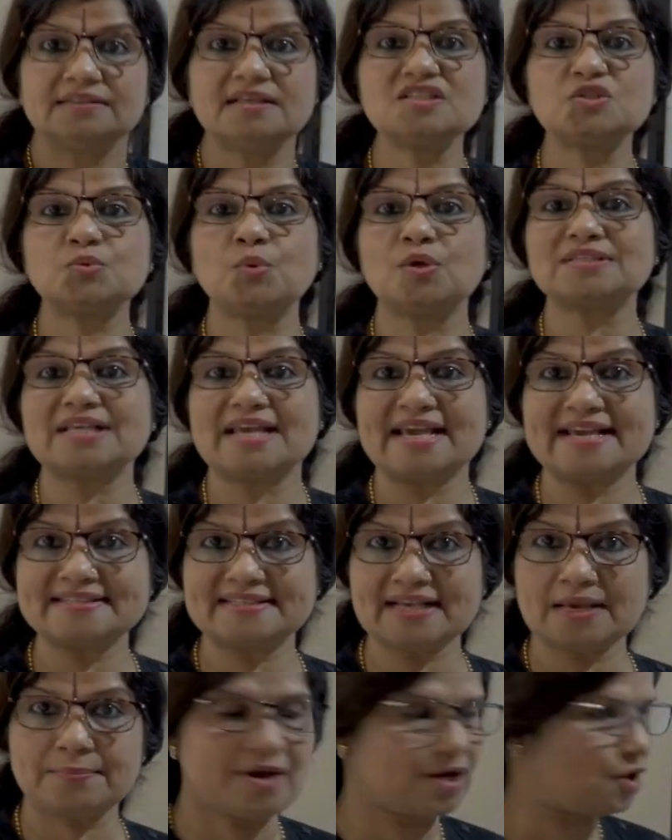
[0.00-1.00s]
This was
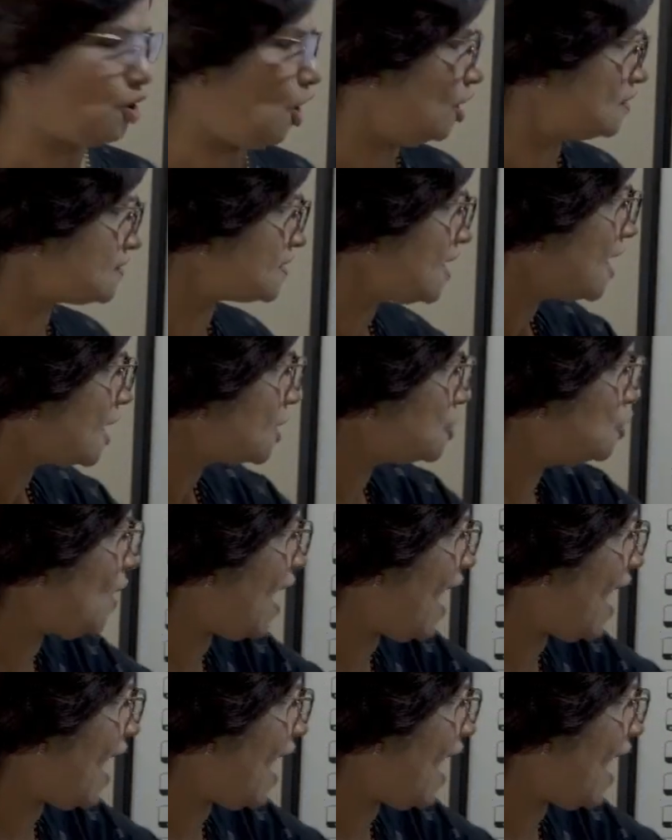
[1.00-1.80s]
easy because you